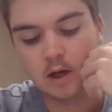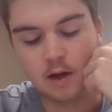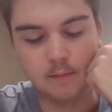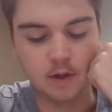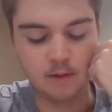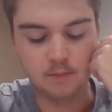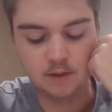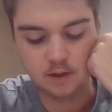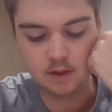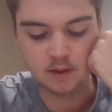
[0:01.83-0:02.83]
Hi, my name
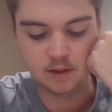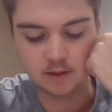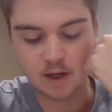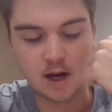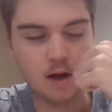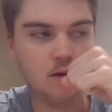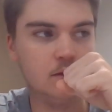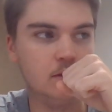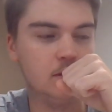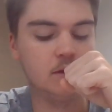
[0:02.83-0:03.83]
is TJ Scott.
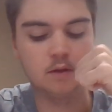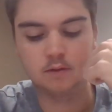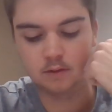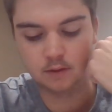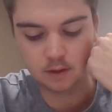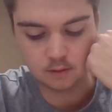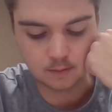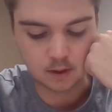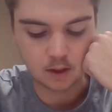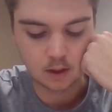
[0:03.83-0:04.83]

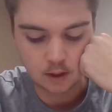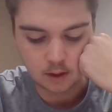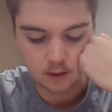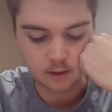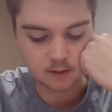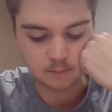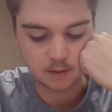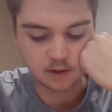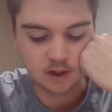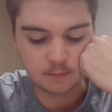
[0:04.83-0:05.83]
Excuse me. This is
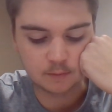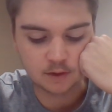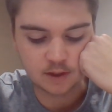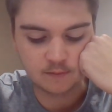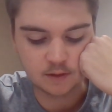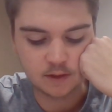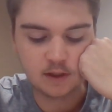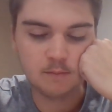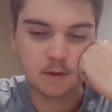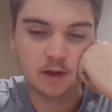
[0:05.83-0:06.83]
my Chapter
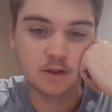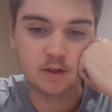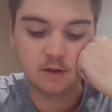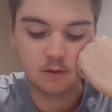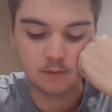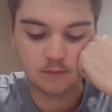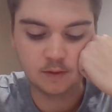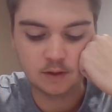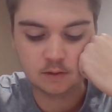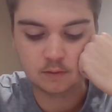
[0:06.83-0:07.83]
17, Managing Human
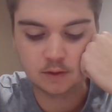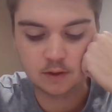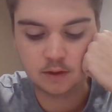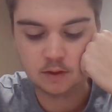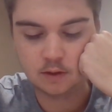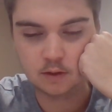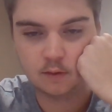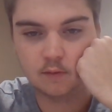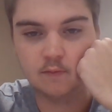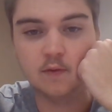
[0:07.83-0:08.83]
Resources
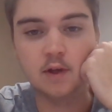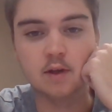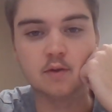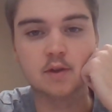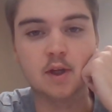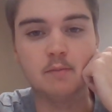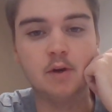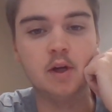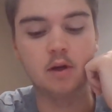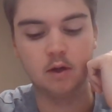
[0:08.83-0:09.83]
video
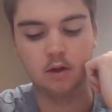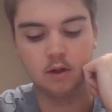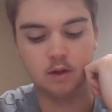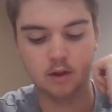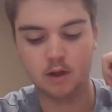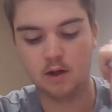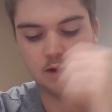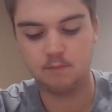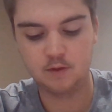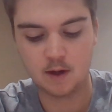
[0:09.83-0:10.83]
summary.
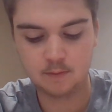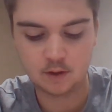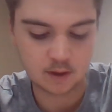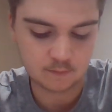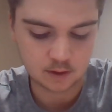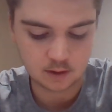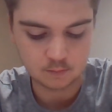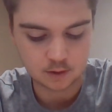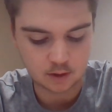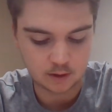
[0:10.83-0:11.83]
Chapter
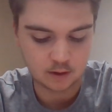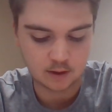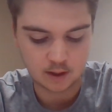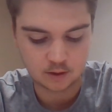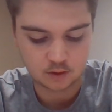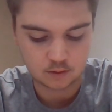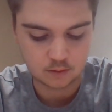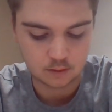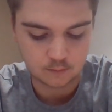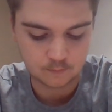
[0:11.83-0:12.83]
17 is on
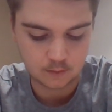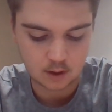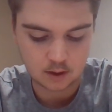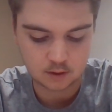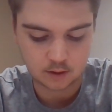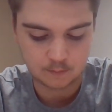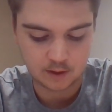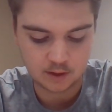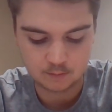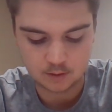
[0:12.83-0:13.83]
International HR
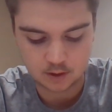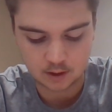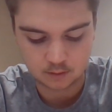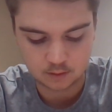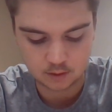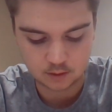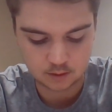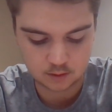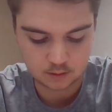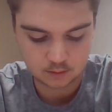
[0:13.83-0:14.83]
Management
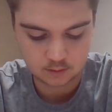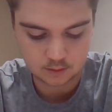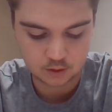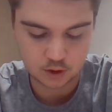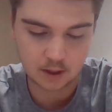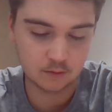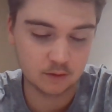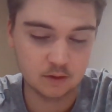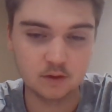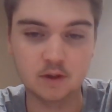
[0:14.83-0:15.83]
Challenges,
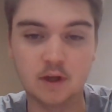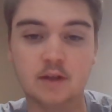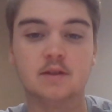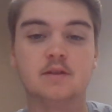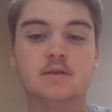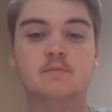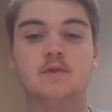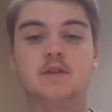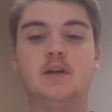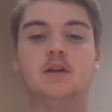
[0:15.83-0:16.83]
challenge as it's
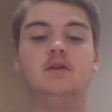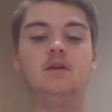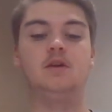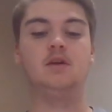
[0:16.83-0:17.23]
presented.